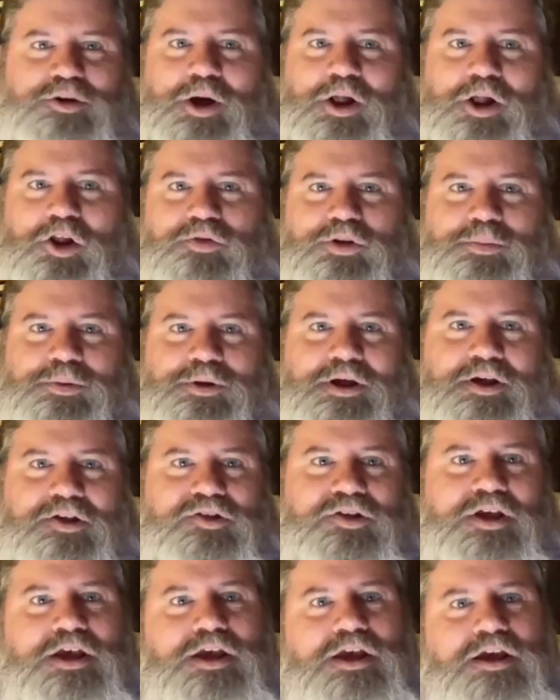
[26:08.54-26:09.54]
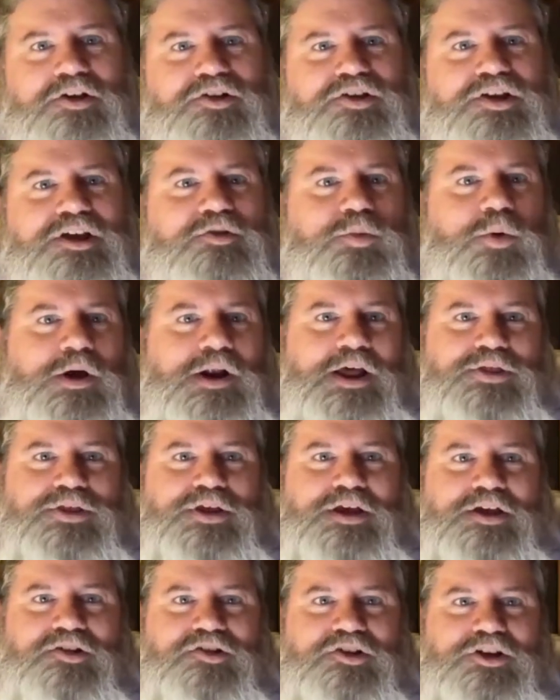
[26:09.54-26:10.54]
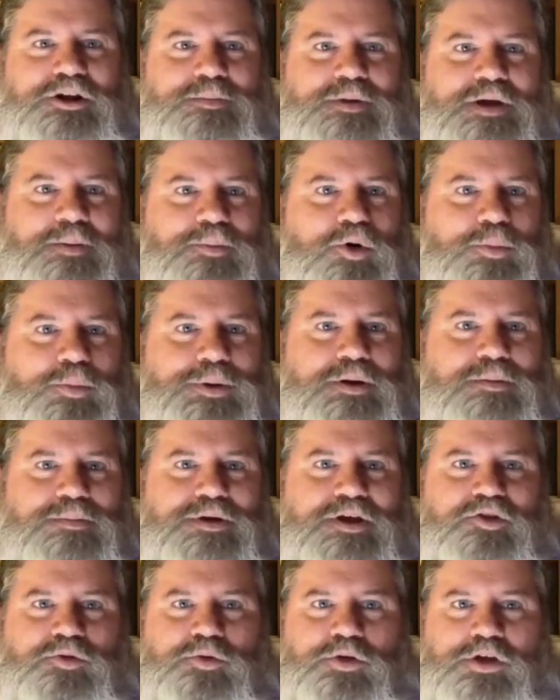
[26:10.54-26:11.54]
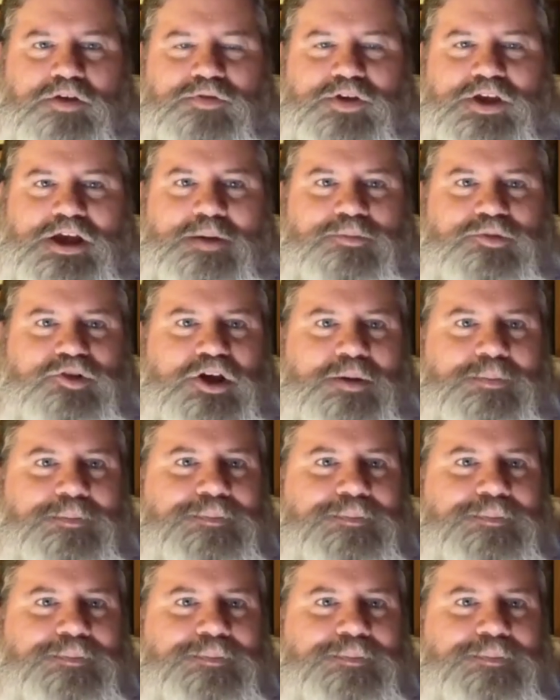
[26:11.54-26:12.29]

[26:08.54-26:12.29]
over the place because he's one I think is going to be a bullpen piece if he comes up.